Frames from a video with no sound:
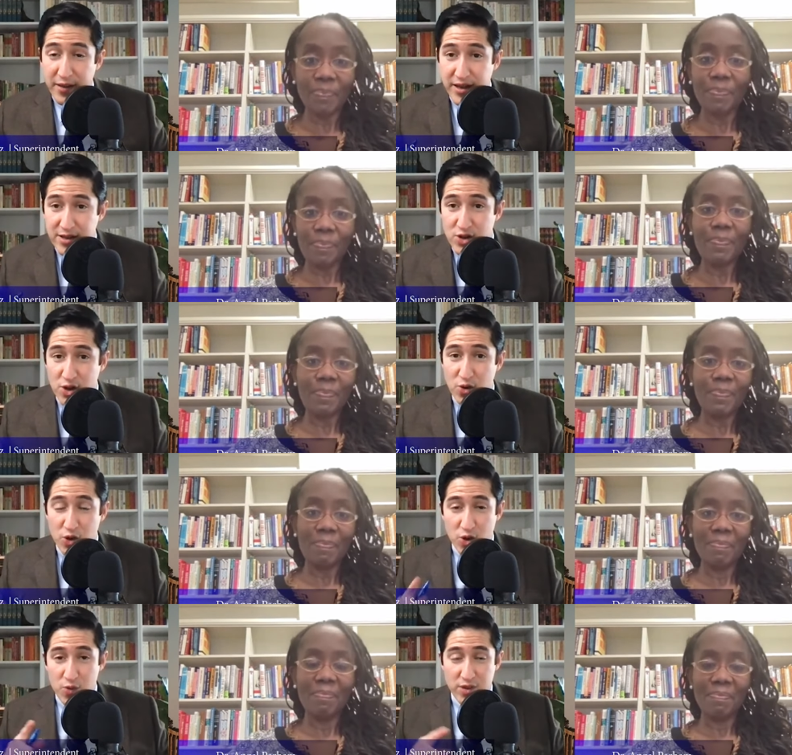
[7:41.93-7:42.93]
Speaker 1: then, so
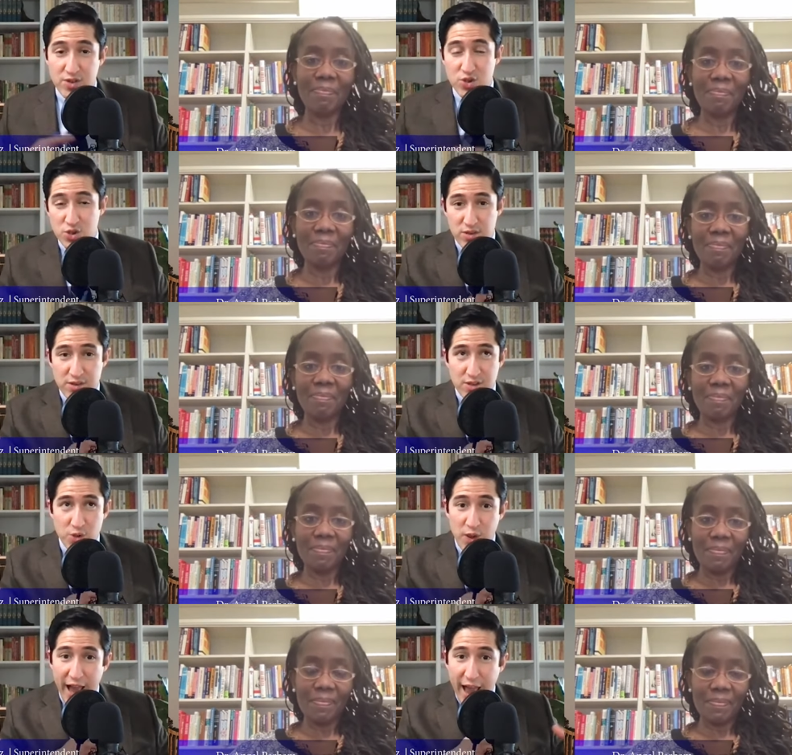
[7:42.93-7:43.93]
you
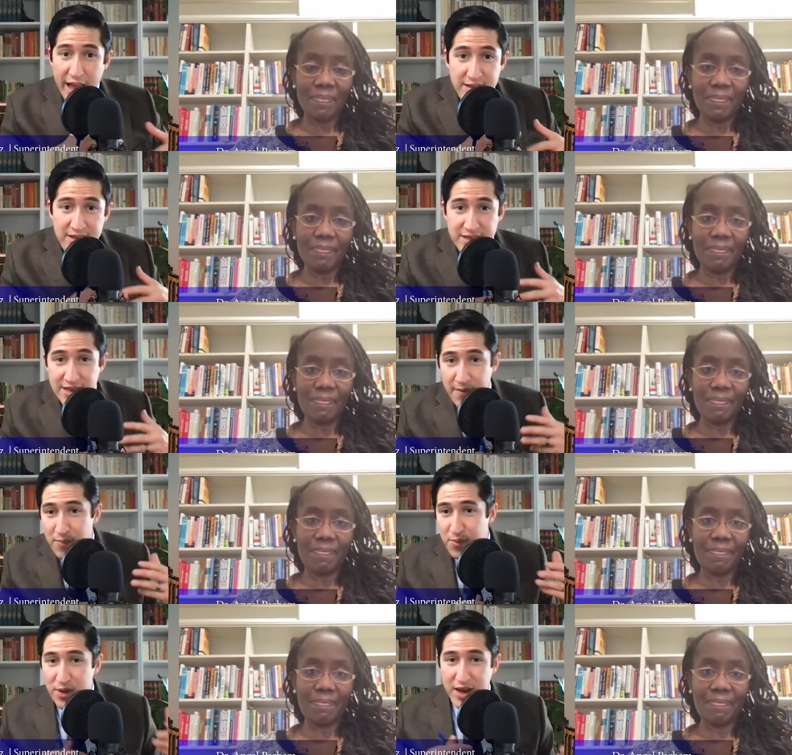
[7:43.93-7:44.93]
had
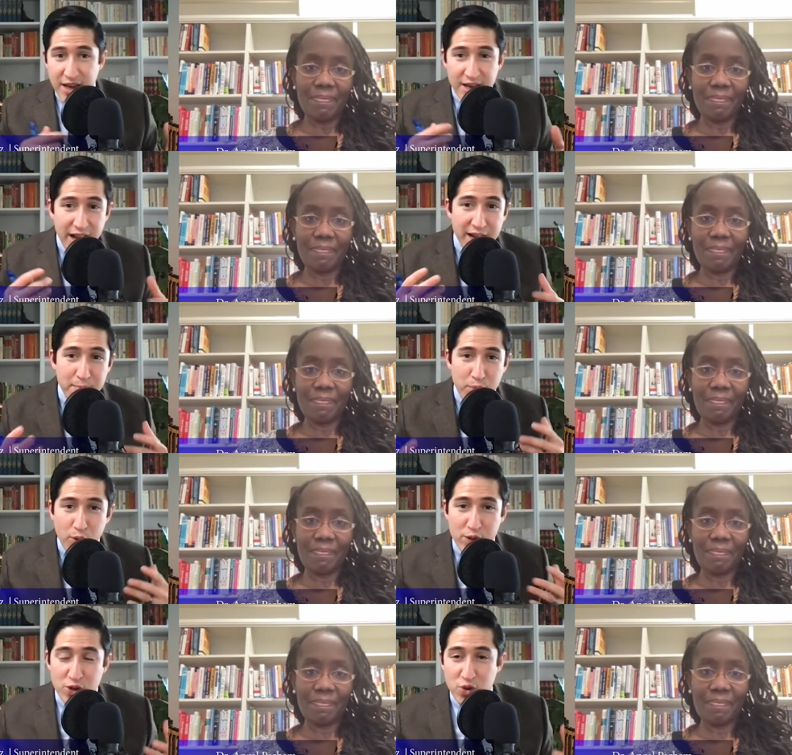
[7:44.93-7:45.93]
something kind of
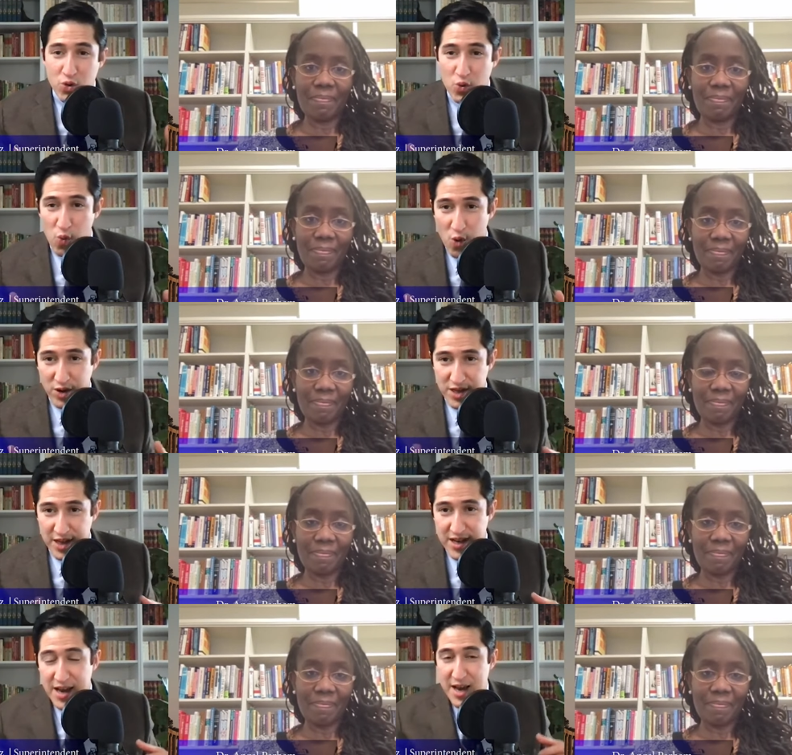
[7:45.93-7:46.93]
pulling you towards
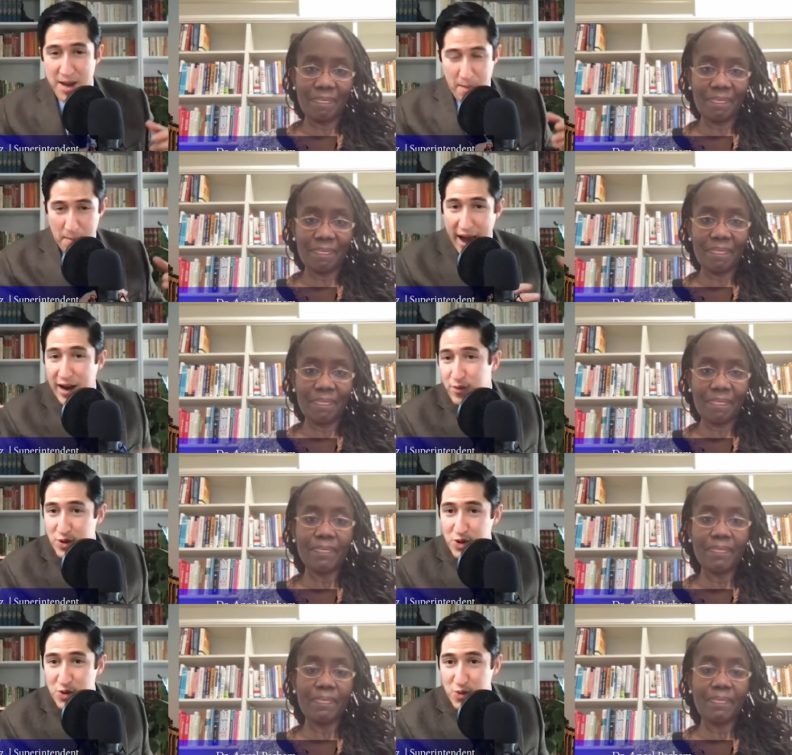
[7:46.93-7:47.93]
it back
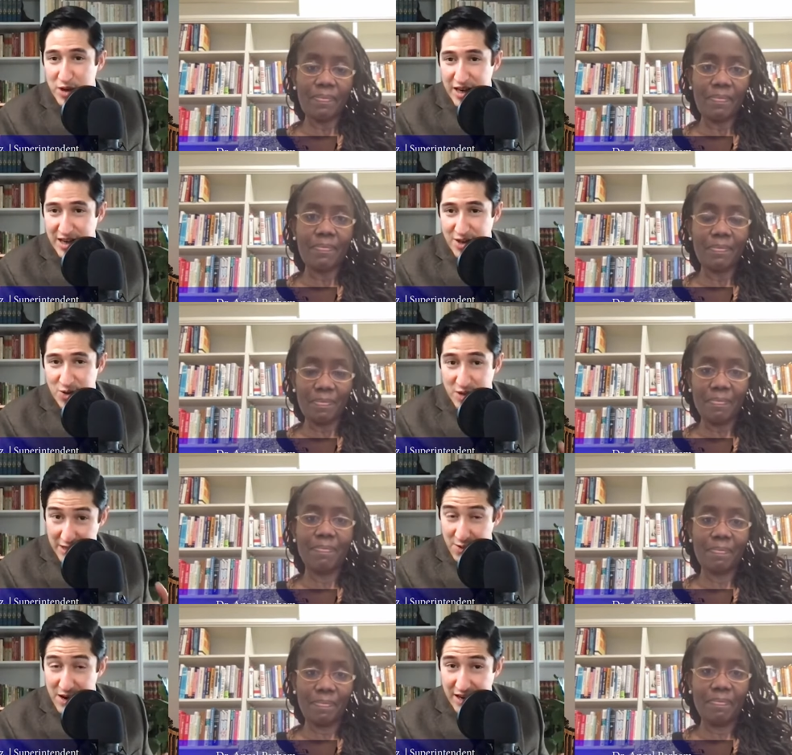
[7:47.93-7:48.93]
when you were getting your
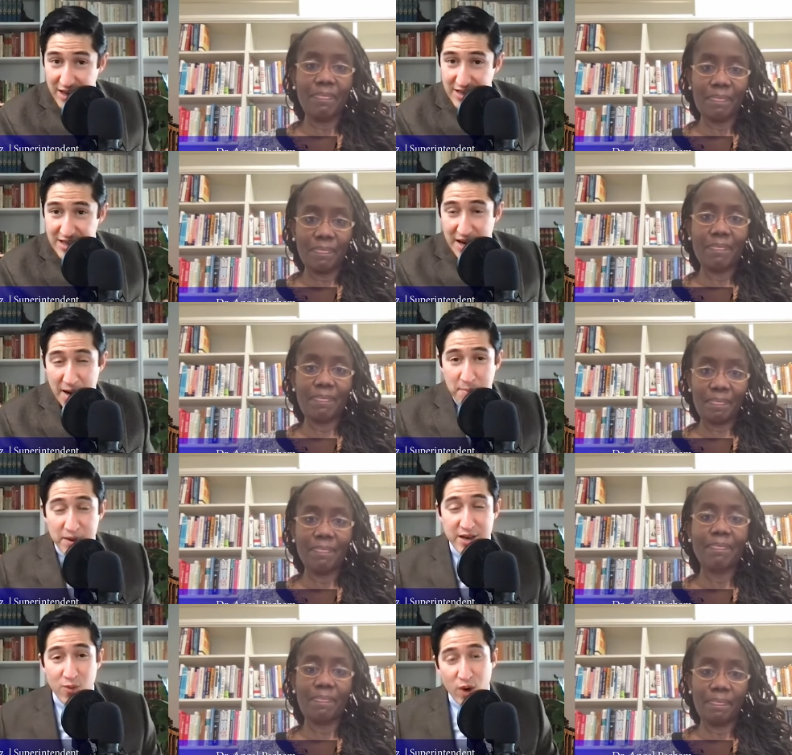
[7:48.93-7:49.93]
degrees,
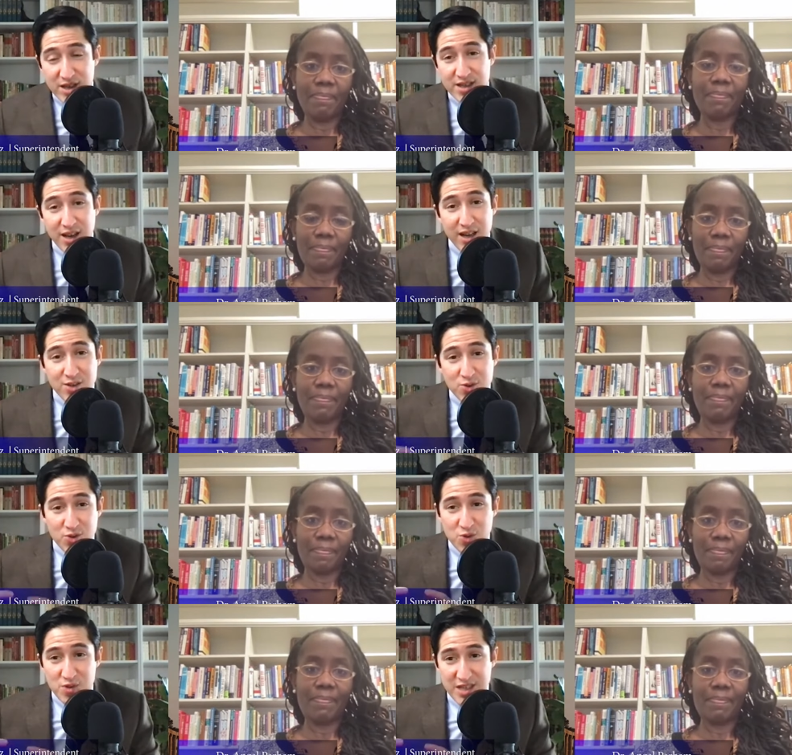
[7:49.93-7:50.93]
but it wasn't
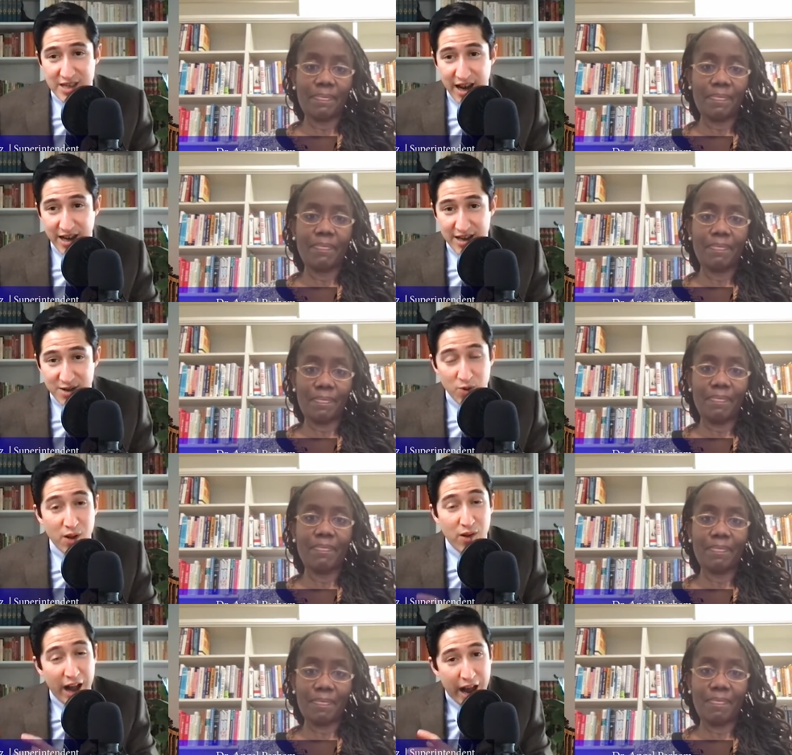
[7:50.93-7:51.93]
until you decided,
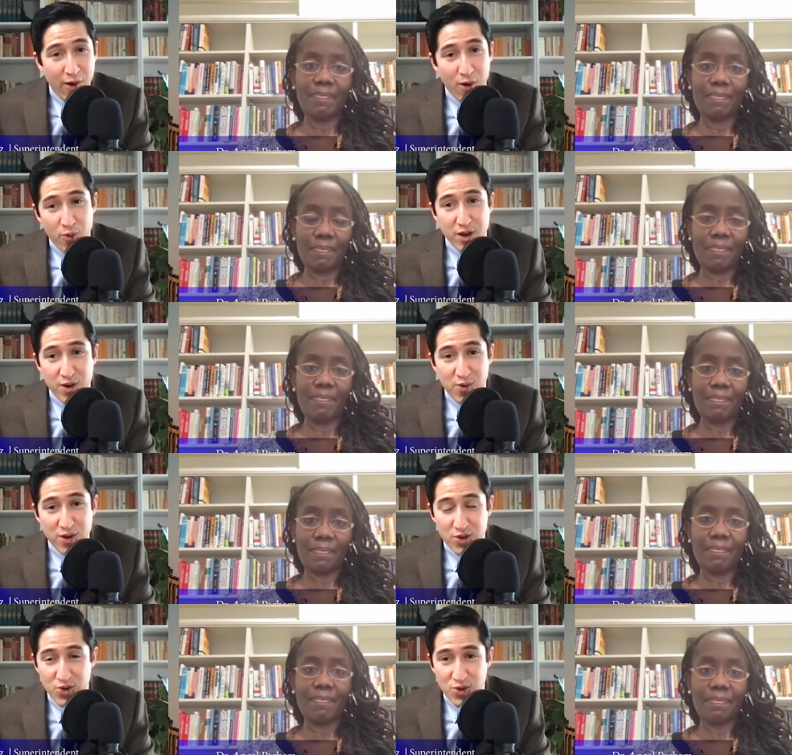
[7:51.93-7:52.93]
well, how are we
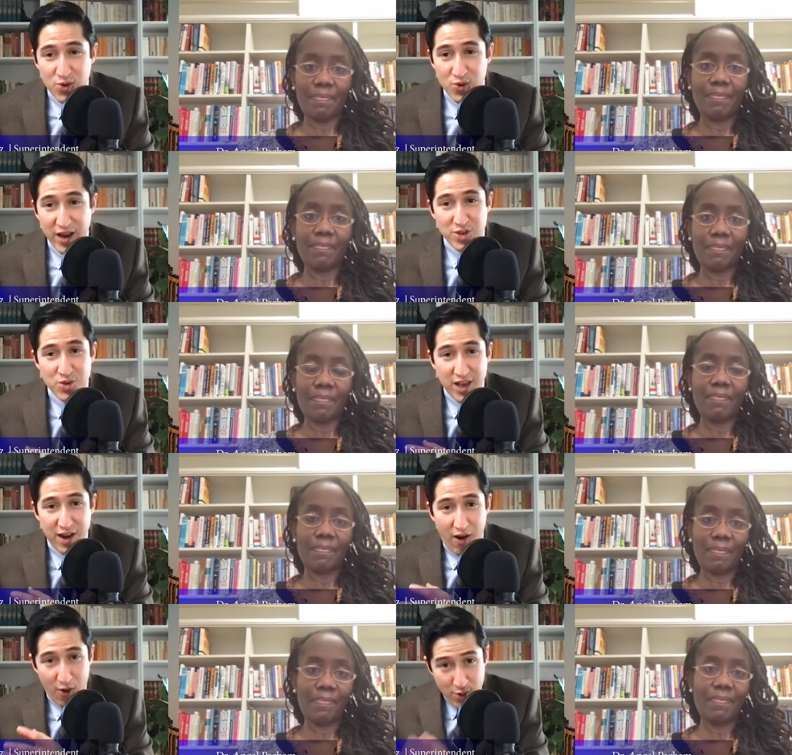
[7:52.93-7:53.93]
going to
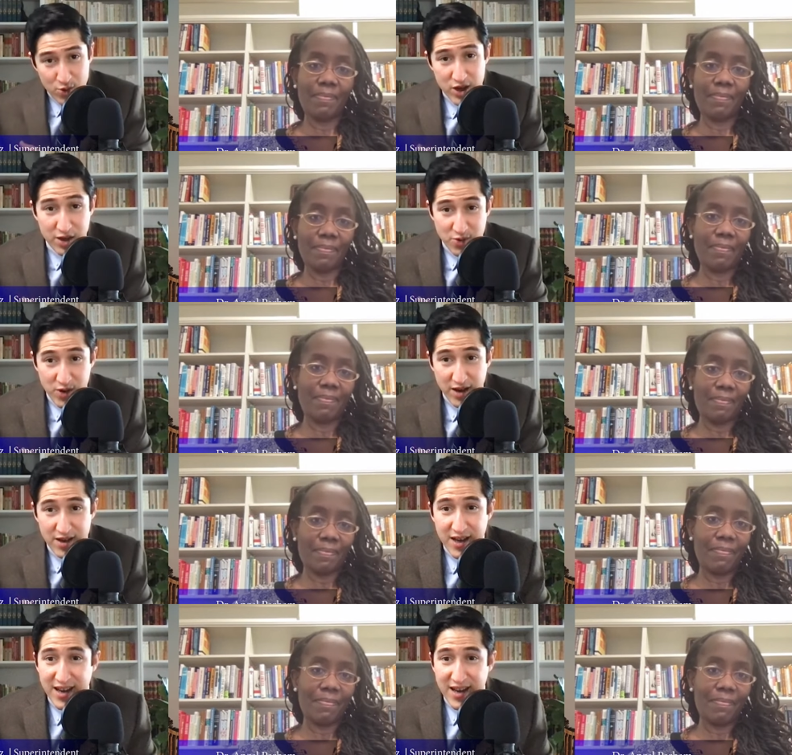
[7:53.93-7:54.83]
educate our own children,